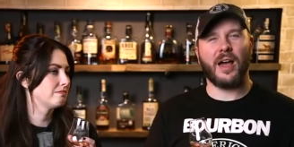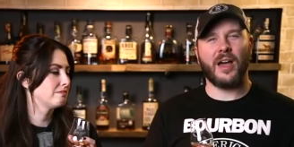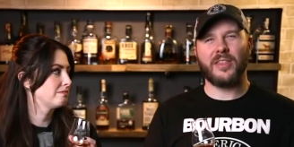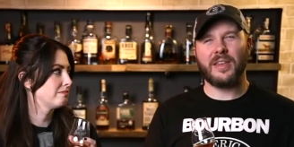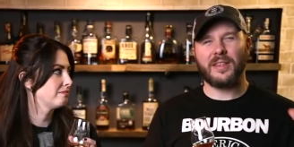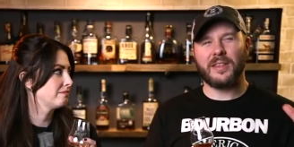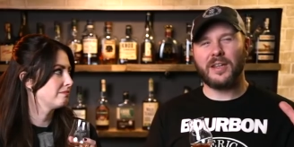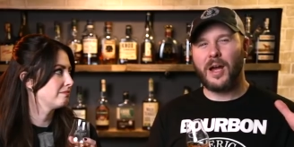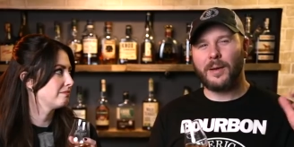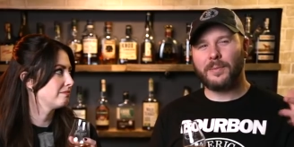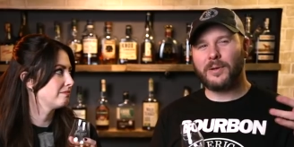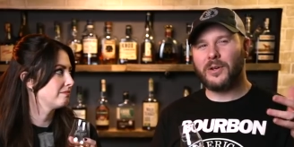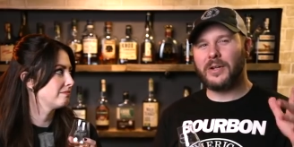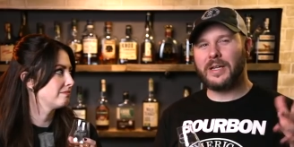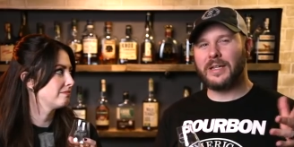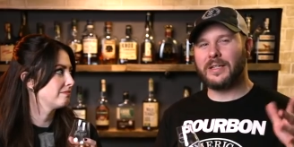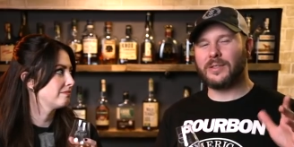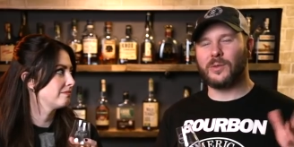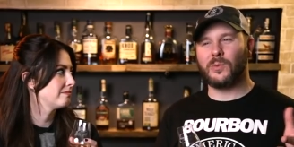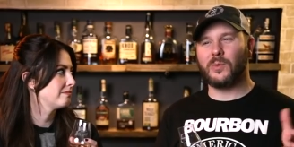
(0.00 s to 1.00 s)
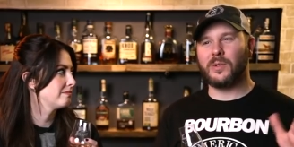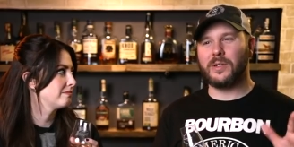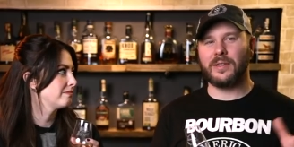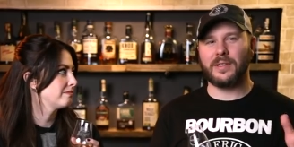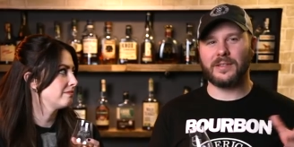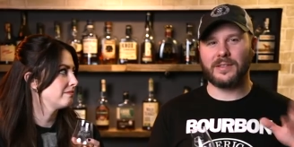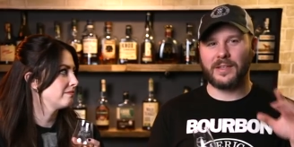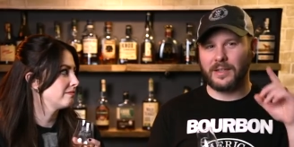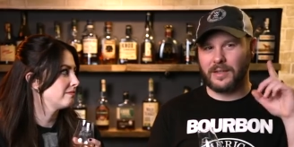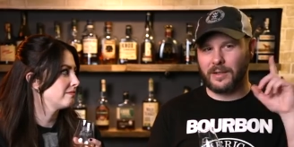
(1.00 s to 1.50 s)
Speaker 1: I think the Knob Creek is the one
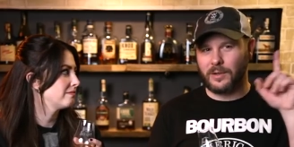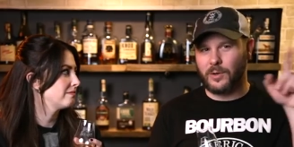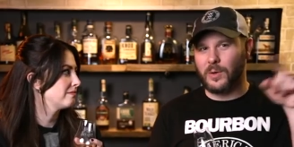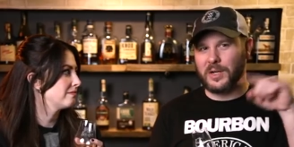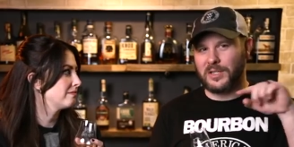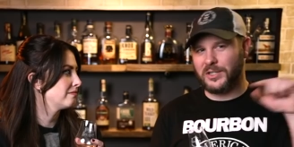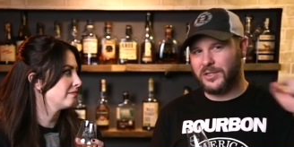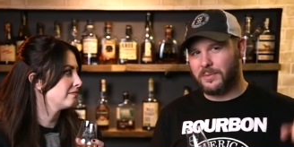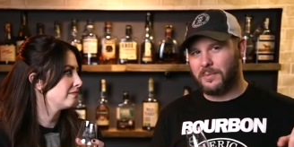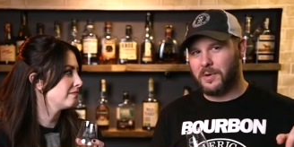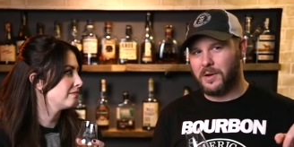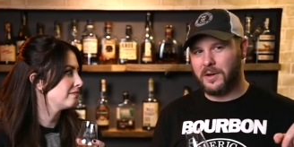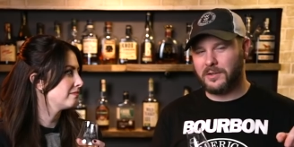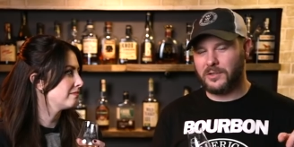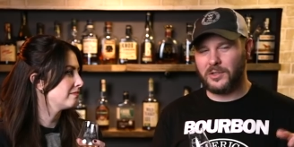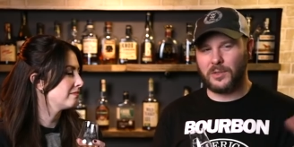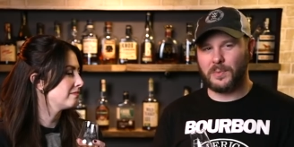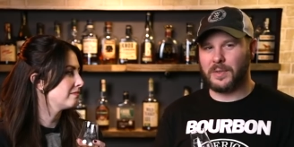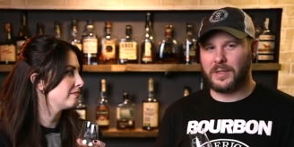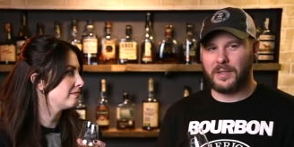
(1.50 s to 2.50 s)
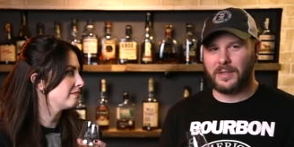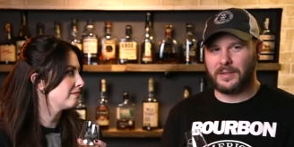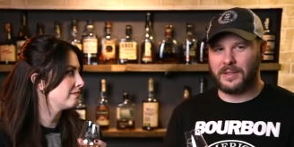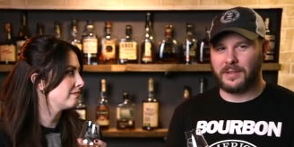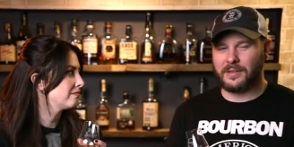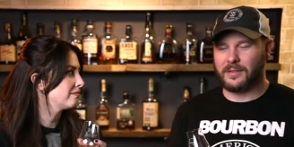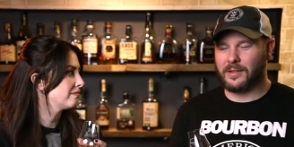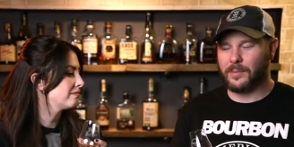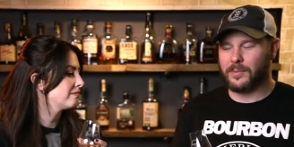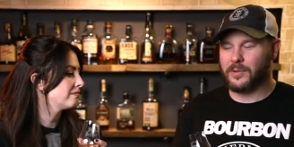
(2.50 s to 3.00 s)
that's like a question mark, just because
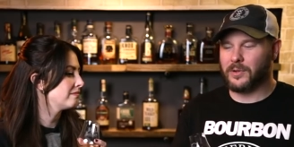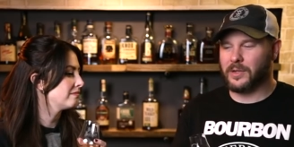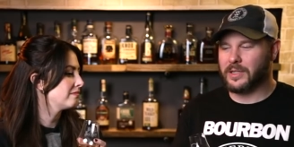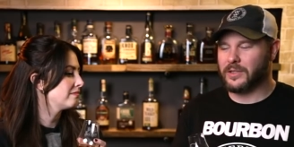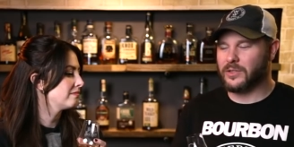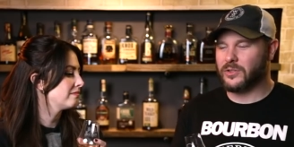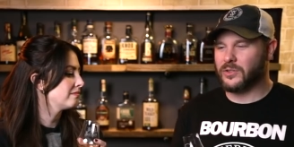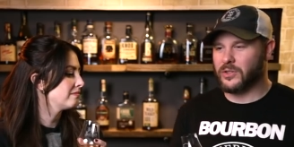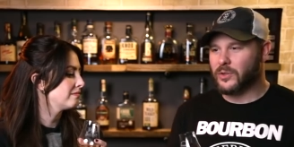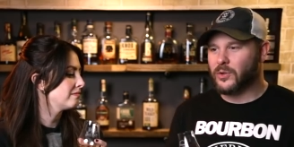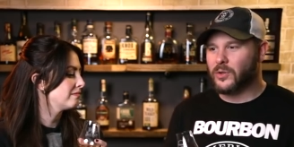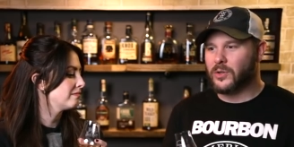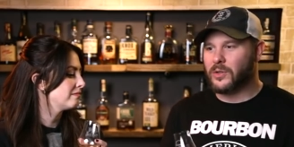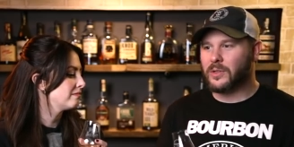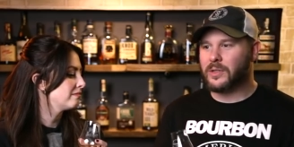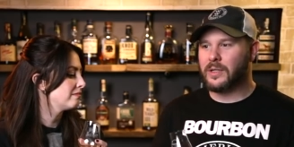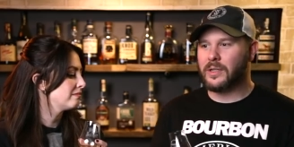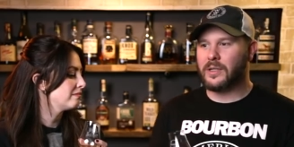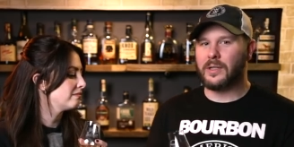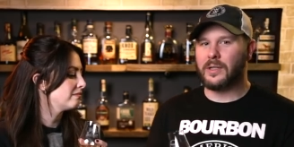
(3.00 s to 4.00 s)
that's Knob Creek in general.